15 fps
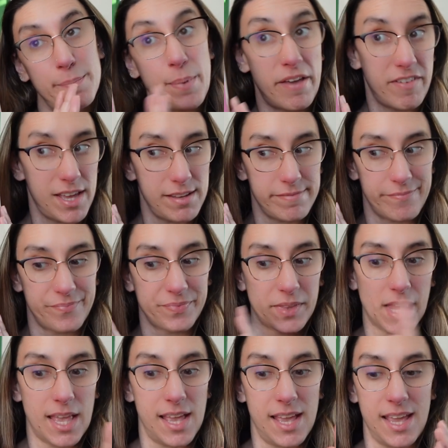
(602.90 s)
pivot
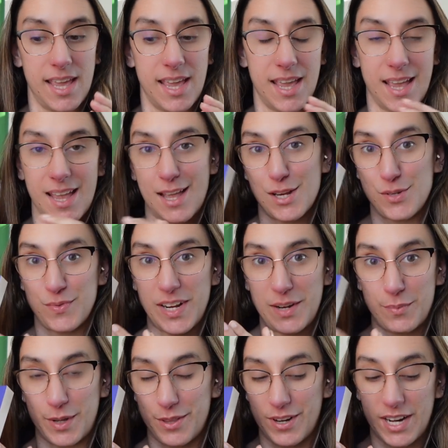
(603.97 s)
and read
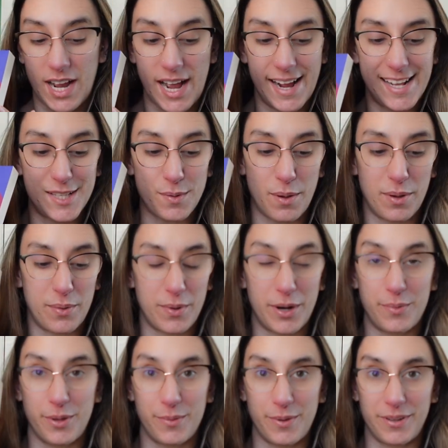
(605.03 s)
Wuthering Heights while we work
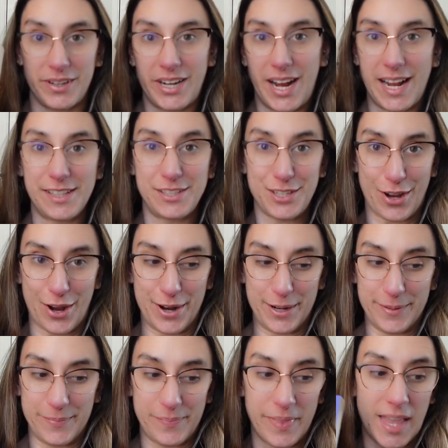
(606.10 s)
with Wuthering Heights
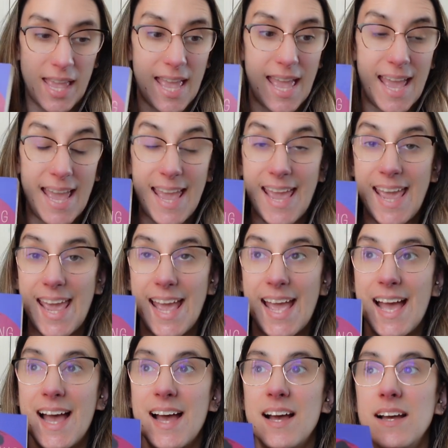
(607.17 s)
yarn.
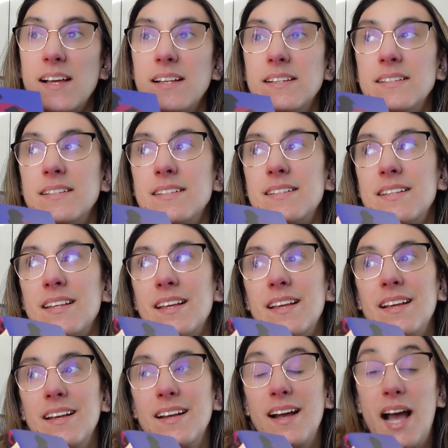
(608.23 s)
And
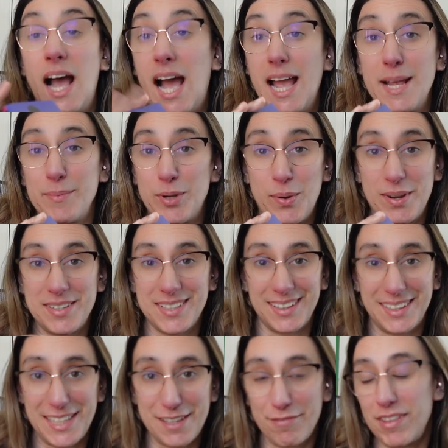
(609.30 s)
I am going to
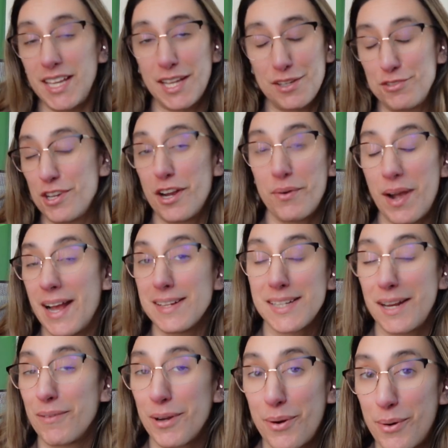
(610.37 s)
leave the intro as I
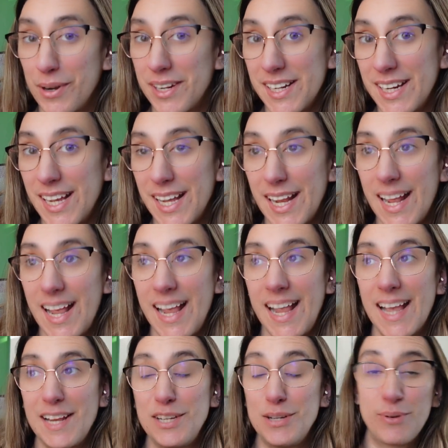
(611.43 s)
recorded it,
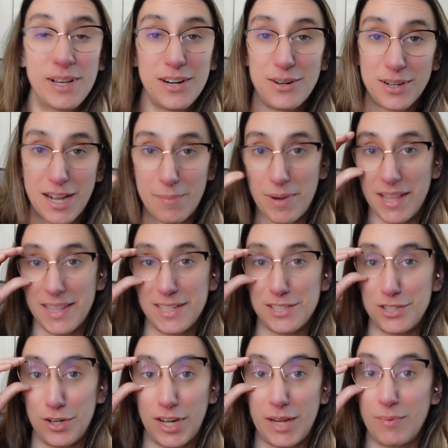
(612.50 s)
and you can all come on this
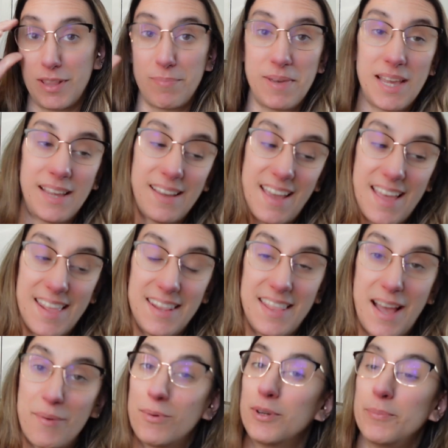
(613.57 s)
journey with me, and
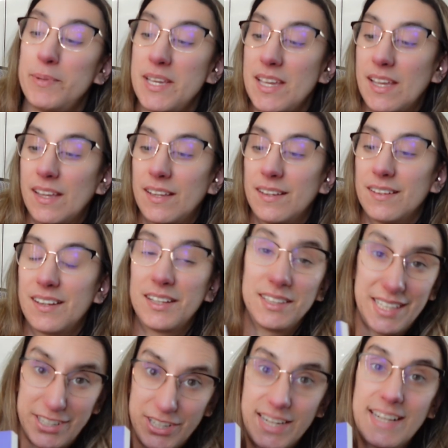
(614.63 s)
that will be
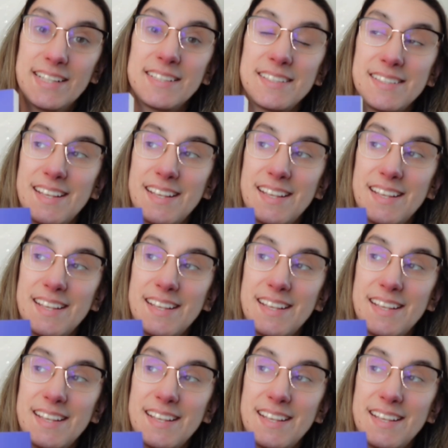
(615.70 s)
hilarious.